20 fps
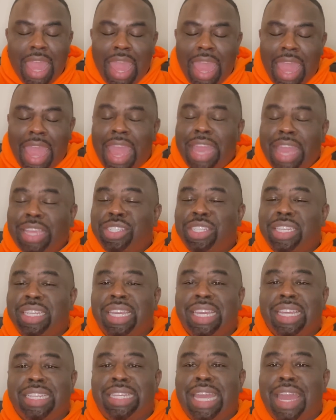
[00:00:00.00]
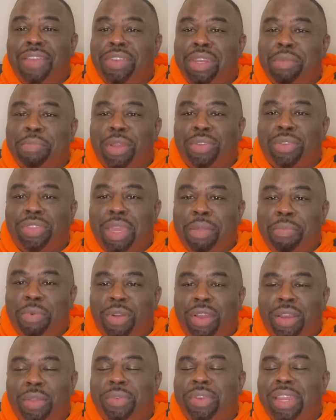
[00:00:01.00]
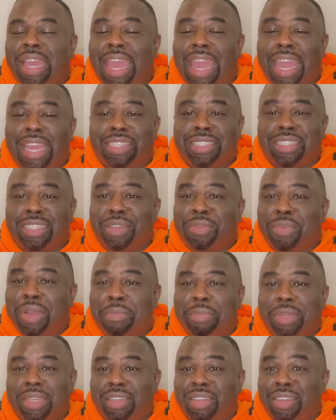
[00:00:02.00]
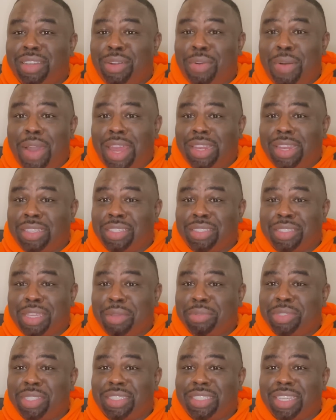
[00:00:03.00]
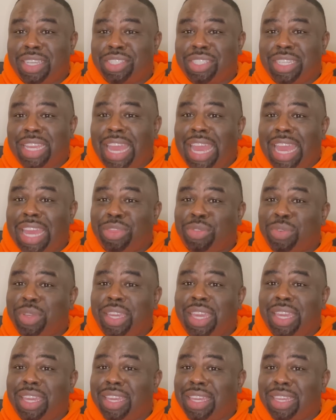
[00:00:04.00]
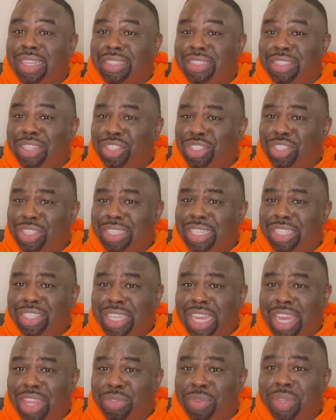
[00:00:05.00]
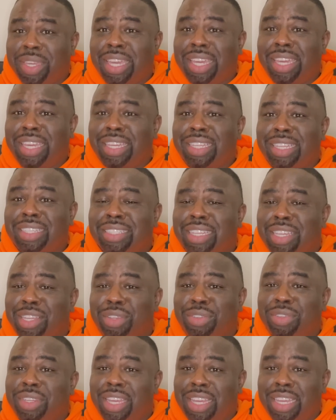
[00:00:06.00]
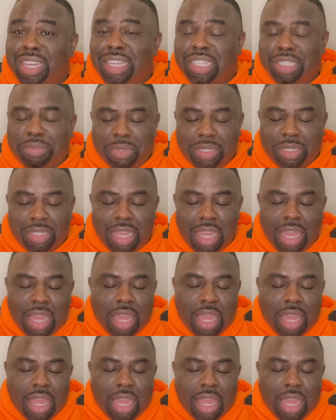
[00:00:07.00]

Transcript: Ashley is having a birthday party. Well, not Ashley. Well, I mean, girl, quiet as a script. She said she had three kids. Didn't she say she had three kids, including her husband?